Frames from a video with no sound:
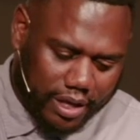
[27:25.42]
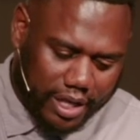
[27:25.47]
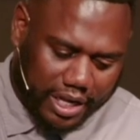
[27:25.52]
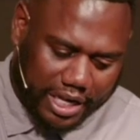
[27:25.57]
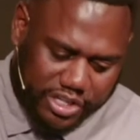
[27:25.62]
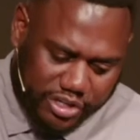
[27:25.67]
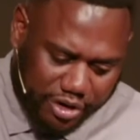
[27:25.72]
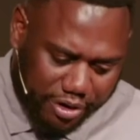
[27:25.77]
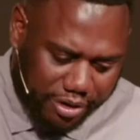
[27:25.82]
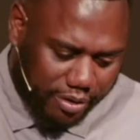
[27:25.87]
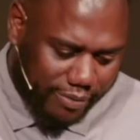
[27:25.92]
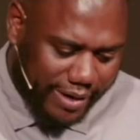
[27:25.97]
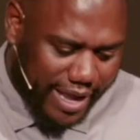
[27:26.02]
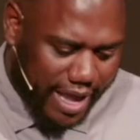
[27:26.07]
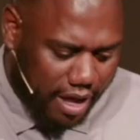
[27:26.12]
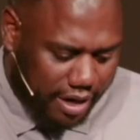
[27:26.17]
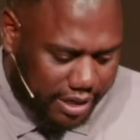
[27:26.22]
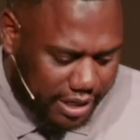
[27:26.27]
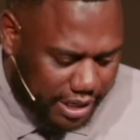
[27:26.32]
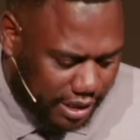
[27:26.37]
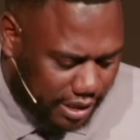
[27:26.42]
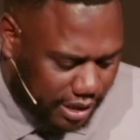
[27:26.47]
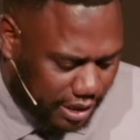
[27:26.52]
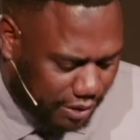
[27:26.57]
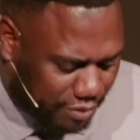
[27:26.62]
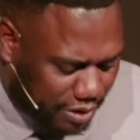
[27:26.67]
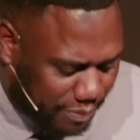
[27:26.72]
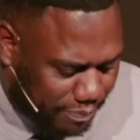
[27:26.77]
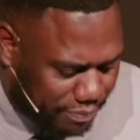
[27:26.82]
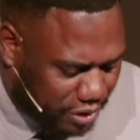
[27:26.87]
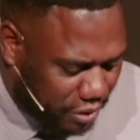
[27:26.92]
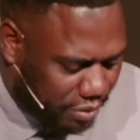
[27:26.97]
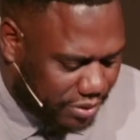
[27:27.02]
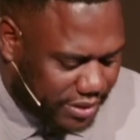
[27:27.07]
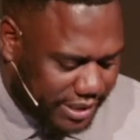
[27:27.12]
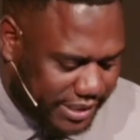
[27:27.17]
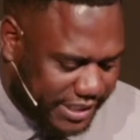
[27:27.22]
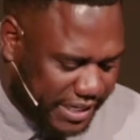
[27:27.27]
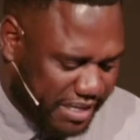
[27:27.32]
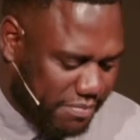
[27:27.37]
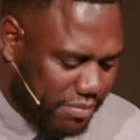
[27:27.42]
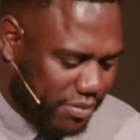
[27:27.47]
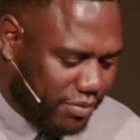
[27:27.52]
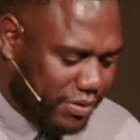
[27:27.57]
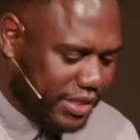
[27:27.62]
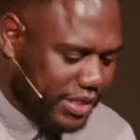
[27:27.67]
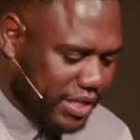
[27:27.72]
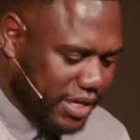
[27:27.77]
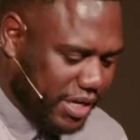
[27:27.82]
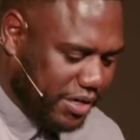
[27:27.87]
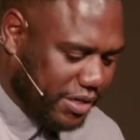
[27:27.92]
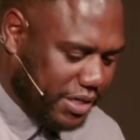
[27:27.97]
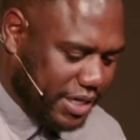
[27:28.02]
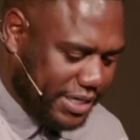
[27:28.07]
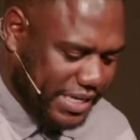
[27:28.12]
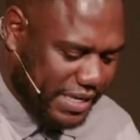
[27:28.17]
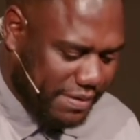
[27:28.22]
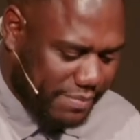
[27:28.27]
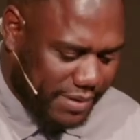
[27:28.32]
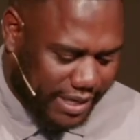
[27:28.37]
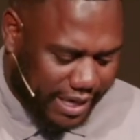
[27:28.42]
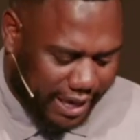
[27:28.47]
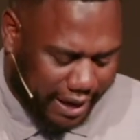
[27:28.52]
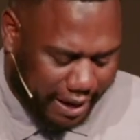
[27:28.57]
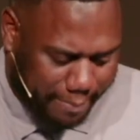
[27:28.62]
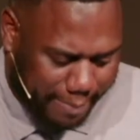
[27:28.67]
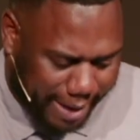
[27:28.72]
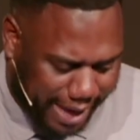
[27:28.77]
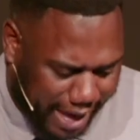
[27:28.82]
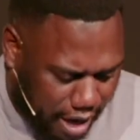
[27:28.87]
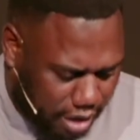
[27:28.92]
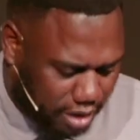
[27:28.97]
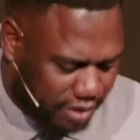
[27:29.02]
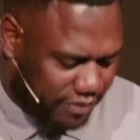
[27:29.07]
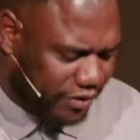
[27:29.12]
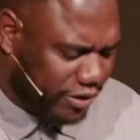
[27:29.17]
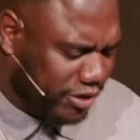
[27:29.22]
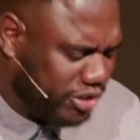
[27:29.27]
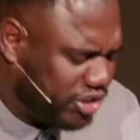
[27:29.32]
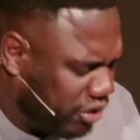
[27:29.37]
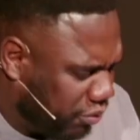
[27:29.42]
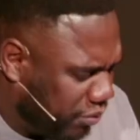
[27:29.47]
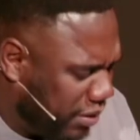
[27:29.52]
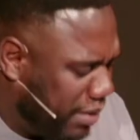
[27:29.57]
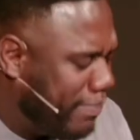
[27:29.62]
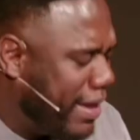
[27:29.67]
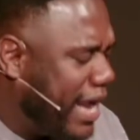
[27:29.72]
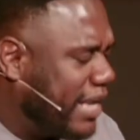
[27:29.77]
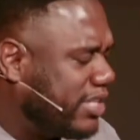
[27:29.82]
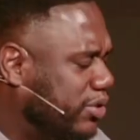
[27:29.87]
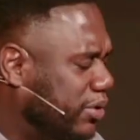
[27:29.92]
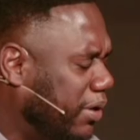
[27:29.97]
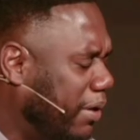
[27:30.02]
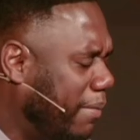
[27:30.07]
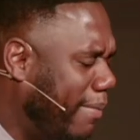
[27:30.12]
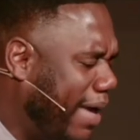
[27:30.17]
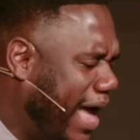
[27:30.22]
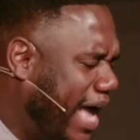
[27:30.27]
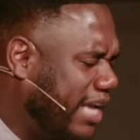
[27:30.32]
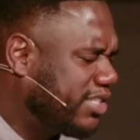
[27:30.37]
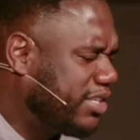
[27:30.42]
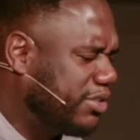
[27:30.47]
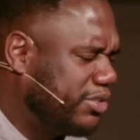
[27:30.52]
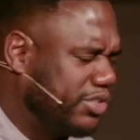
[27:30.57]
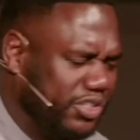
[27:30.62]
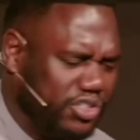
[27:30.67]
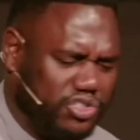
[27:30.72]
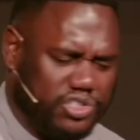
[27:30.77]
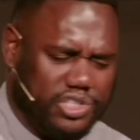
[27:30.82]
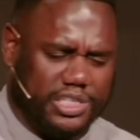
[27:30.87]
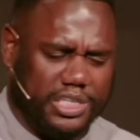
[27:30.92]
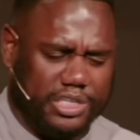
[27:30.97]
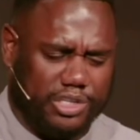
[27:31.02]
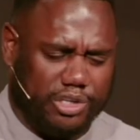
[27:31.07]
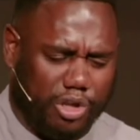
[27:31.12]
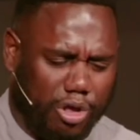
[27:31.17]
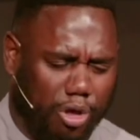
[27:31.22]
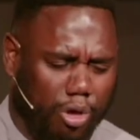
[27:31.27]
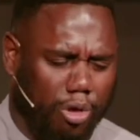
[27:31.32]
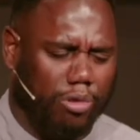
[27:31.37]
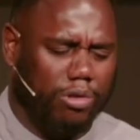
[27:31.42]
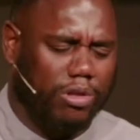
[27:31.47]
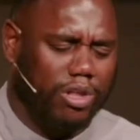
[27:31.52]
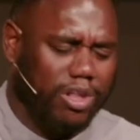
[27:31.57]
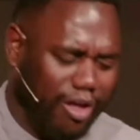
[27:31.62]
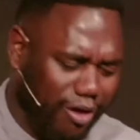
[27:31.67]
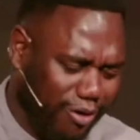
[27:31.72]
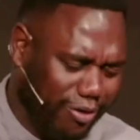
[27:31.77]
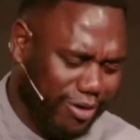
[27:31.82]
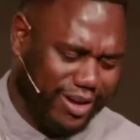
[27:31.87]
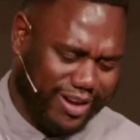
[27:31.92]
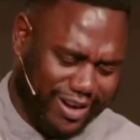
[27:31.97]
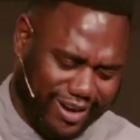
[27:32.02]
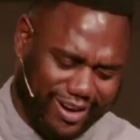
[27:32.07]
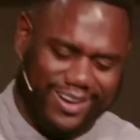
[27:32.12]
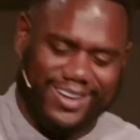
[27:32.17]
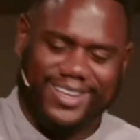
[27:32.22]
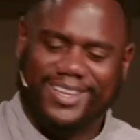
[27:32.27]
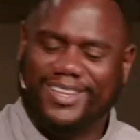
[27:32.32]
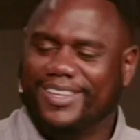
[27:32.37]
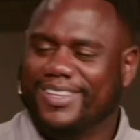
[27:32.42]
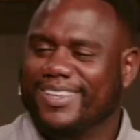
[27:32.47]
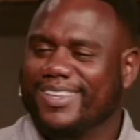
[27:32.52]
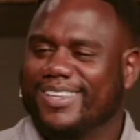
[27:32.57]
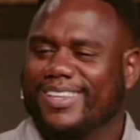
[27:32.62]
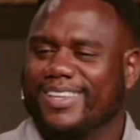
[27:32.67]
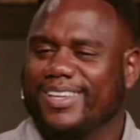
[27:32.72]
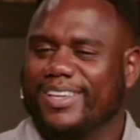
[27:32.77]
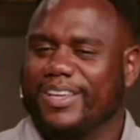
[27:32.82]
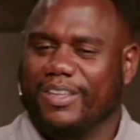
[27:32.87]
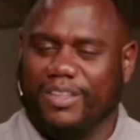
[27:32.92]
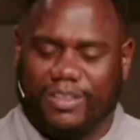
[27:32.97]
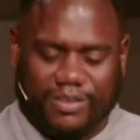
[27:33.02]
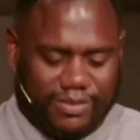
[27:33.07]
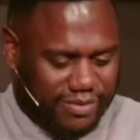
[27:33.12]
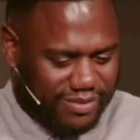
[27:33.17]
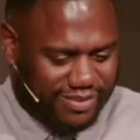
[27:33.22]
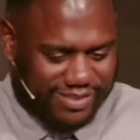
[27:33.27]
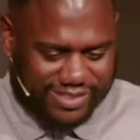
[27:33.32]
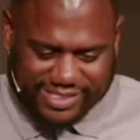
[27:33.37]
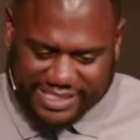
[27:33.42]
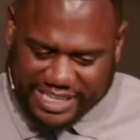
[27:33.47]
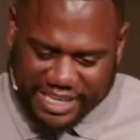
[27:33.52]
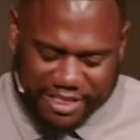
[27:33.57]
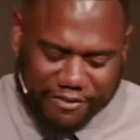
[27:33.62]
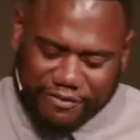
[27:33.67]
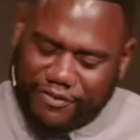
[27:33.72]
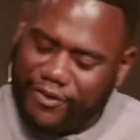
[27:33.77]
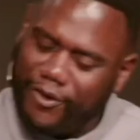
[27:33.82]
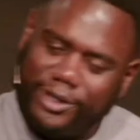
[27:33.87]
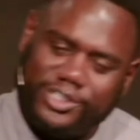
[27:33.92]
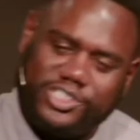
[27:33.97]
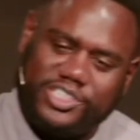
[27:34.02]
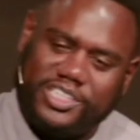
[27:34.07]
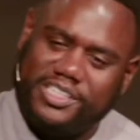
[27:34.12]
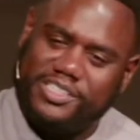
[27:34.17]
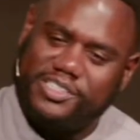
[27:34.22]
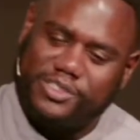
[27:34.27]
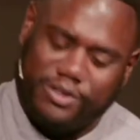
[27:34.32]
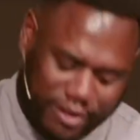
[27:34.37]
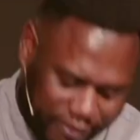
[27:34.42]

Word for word: And he turned around and he, he rebuked the demon within her, and the demon came out of her, and she went back to her masters, and she could no longer see the fortunes